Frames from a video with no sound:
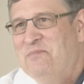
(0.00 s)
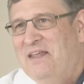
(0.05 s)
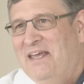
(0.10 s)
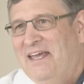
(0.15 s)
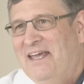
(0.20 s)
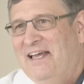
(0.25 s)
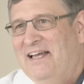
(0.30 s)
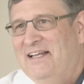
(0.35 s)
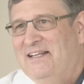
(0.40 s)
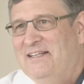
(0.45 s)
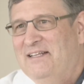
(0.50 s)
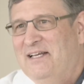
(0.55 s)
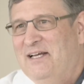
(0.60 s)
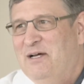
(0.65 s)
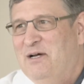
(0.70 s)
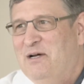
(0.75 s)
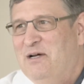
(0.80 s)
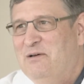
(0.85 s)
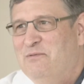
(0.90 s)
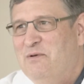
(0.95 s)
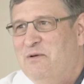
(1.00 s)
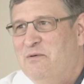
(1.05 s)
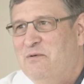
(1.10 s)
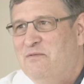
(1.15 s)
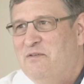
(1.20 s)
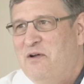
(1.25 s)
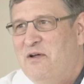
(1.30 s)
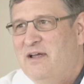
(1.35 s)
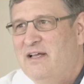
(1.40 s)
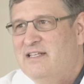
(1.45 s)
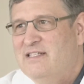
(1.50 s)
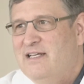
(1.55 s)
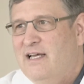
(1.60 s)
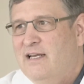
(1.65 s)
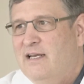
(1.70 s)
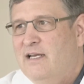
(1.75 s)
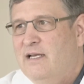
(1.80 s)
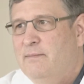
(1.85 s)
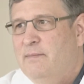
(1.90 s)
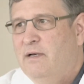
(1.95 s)
and uh, we were very
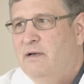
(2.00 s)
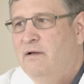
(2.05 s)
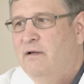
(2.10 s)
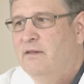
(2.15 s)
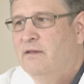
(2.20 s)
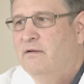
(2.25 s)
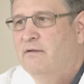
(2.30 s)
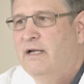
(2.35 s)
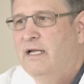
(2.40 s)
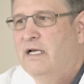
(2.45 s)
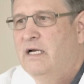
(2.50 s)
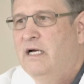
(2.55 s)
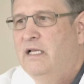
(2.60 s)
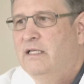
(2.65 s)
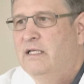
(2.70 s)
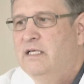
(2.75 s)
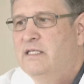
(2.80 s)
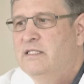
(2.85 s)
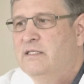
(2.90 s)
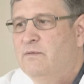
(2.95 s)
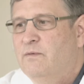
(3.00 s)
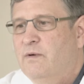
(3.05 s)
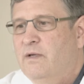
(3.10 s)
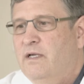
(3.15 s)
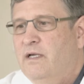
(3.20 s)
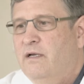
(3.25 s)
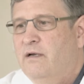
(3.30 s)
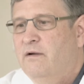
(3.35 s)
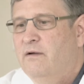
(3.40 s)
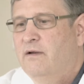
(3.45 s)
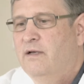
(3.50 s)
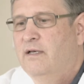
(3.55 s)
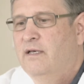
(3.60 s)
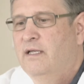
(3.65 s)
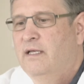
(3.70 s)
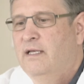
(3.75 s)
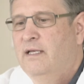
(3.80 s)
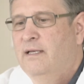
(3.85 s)
excited about all the great colleagues that were here and